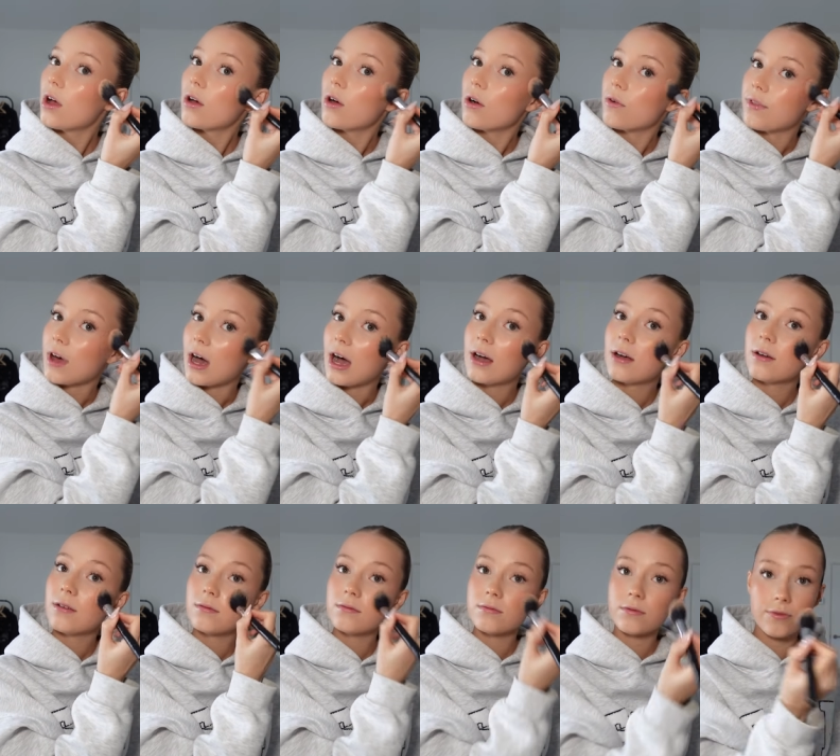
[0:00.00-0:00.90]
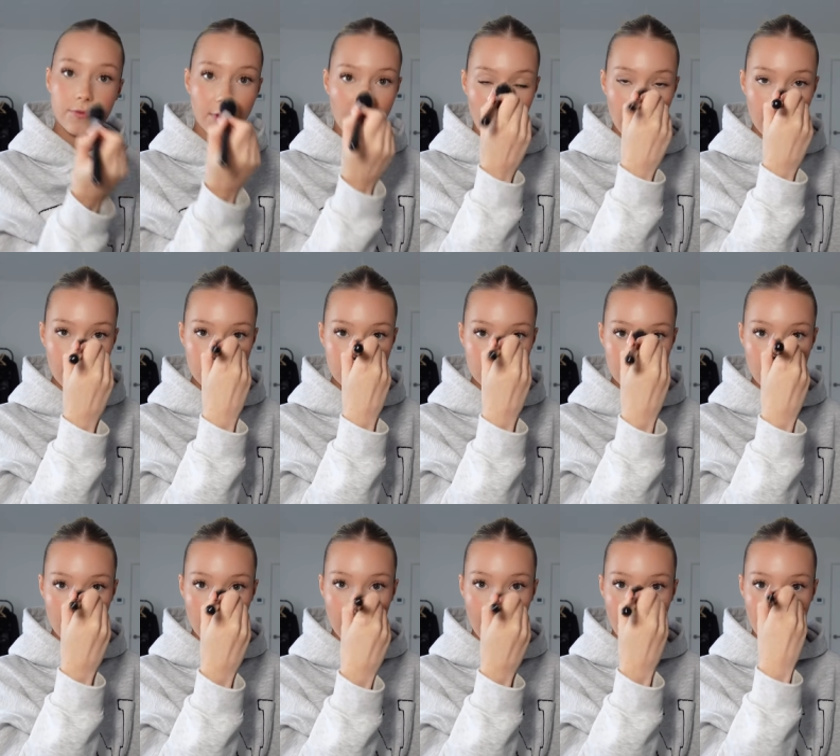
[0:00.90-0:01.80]
of that flat
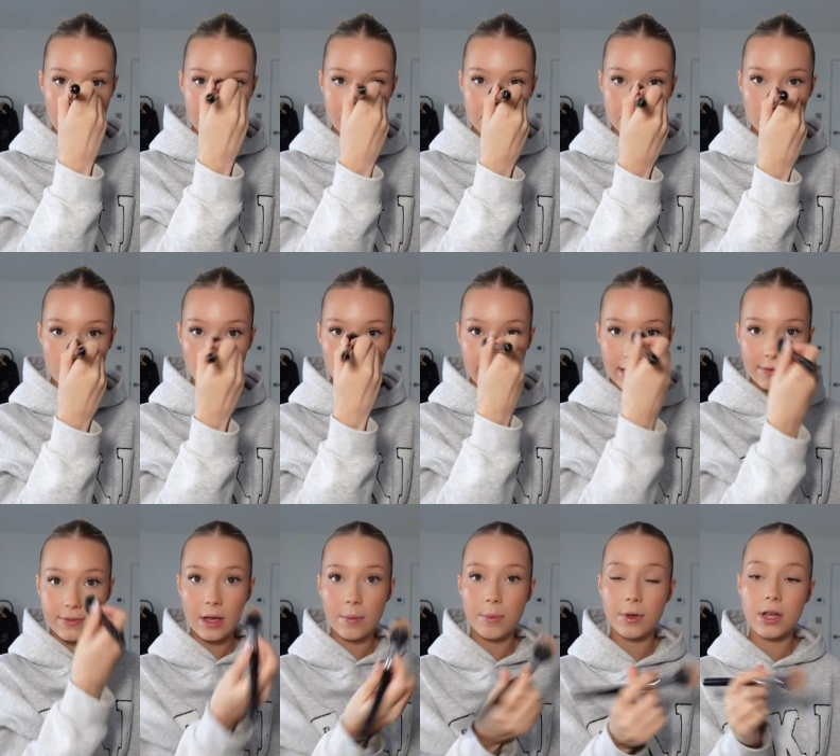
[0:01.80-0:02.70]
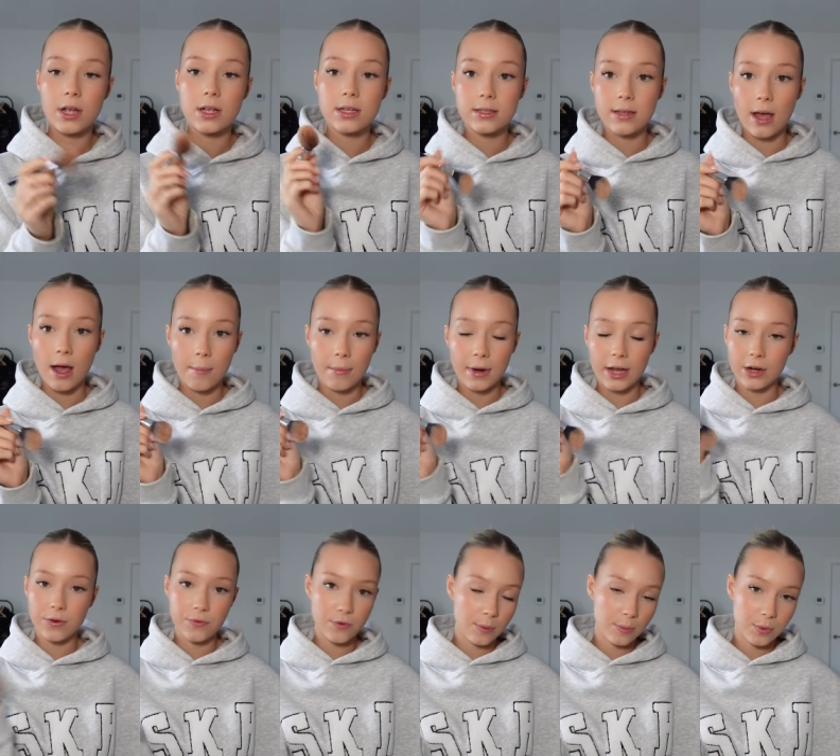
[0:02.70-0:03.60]
and we lived there because Sam
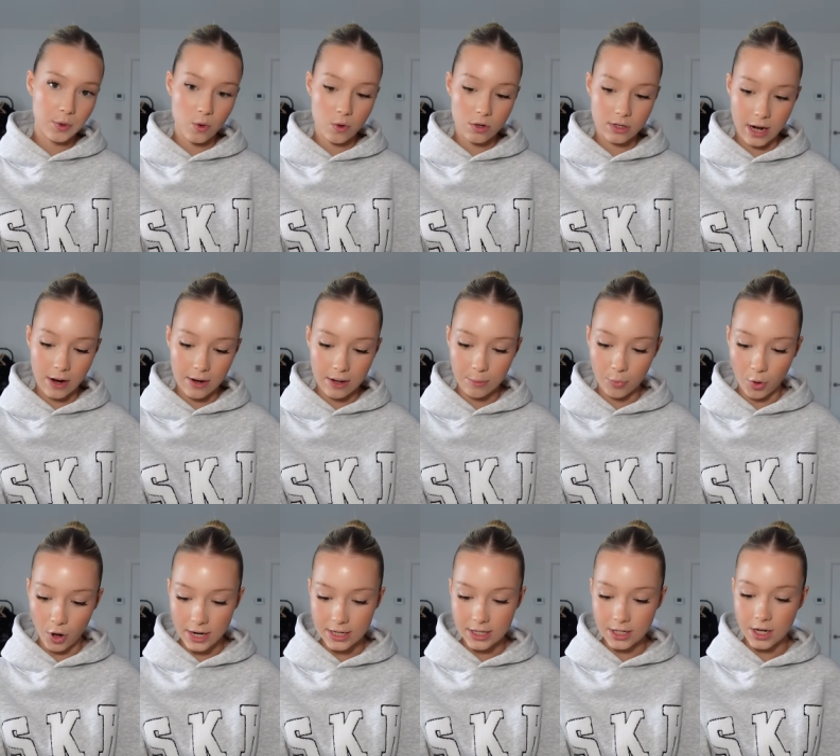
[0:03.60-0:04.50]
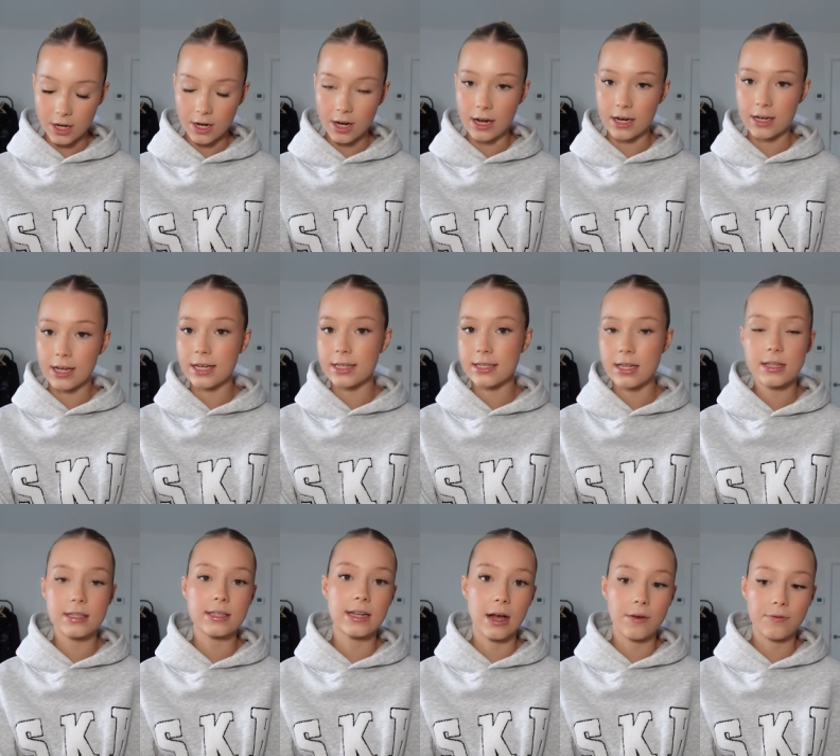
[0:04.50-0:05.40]
played football down in Brighton and he's
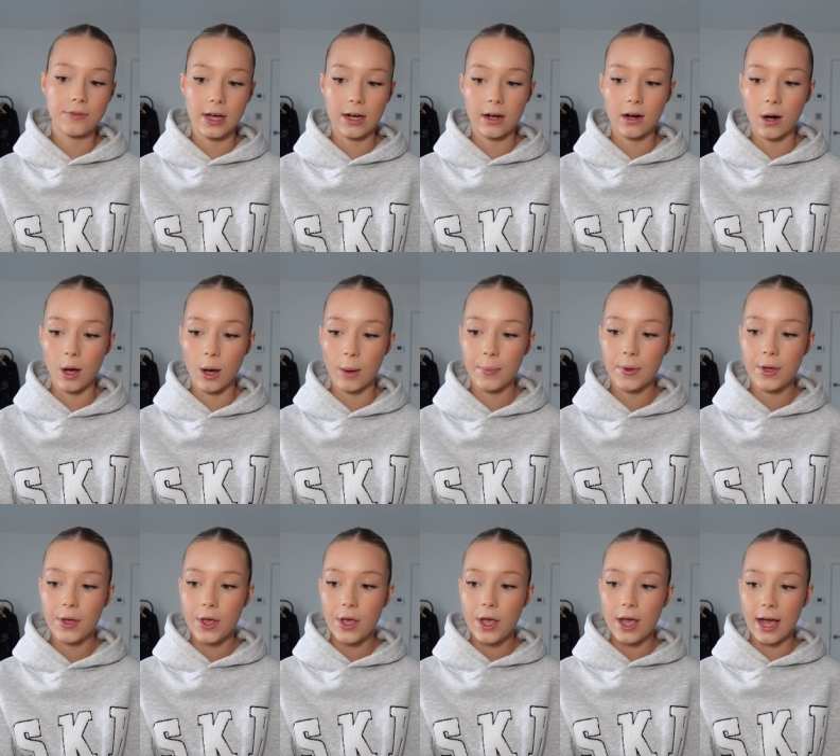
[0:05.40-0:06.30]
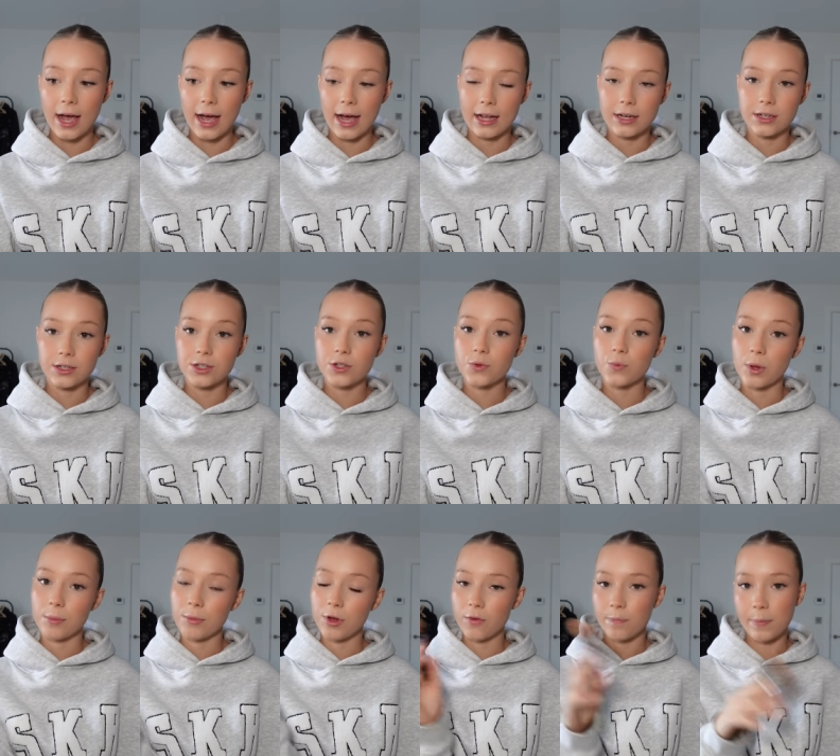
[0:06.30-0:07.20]
since left that club and we
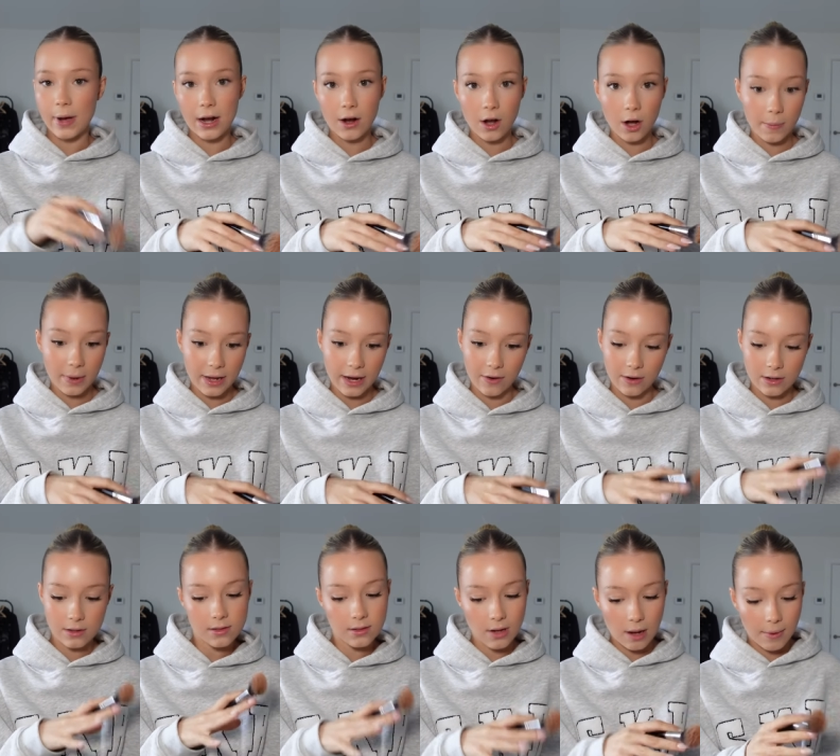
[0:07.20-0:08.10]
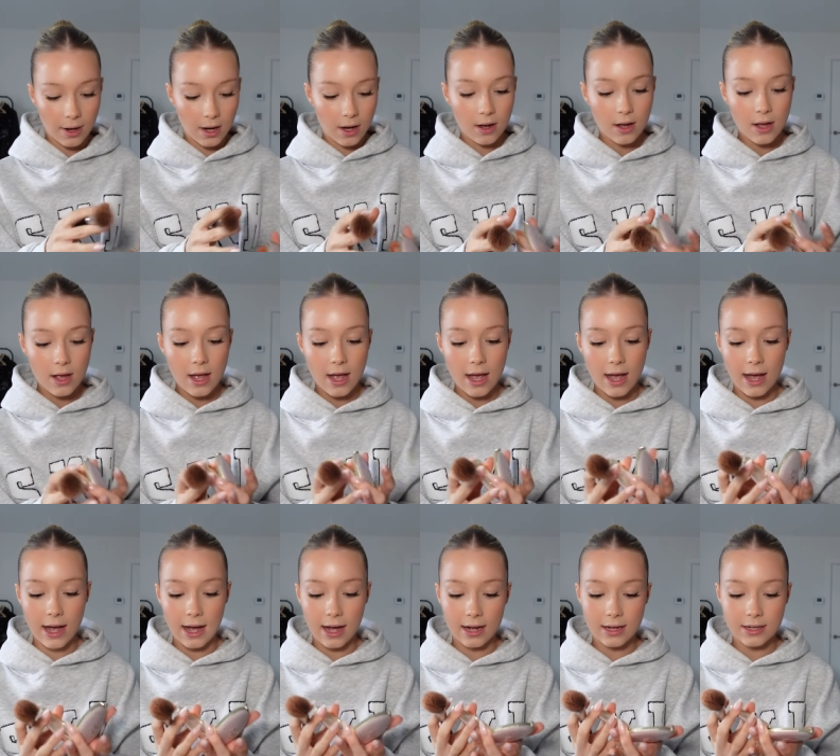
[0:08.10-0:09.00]
moved back up here in summer
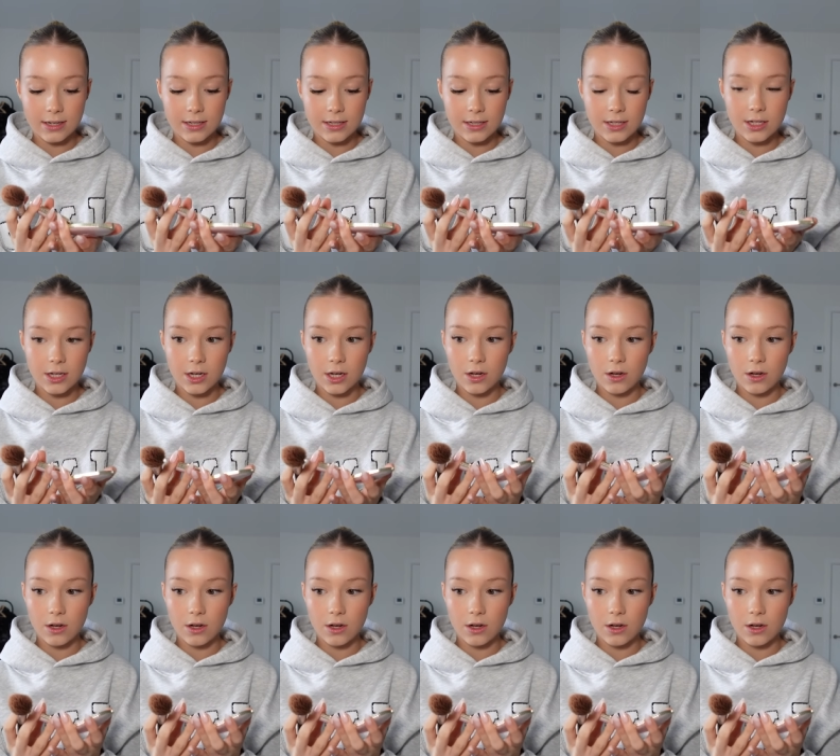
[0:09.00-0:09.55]
and